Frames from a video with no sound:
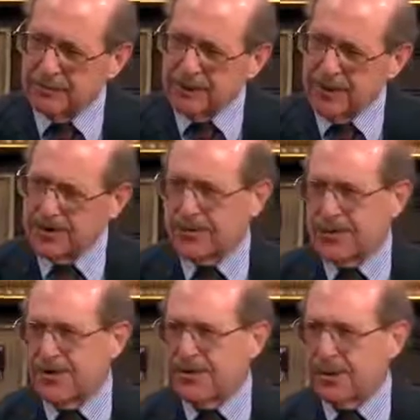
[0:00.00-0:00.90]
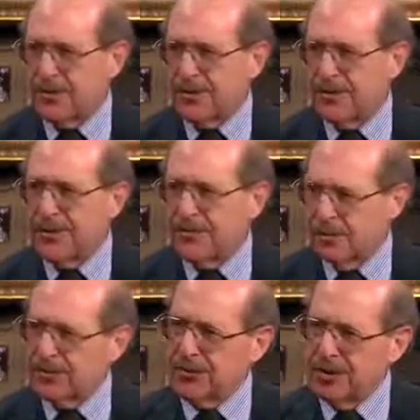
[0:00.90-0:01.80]
Because there's nothing wrong with the kidney
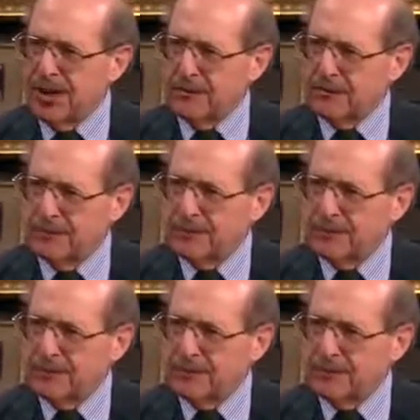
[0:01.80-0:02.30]
most of the time.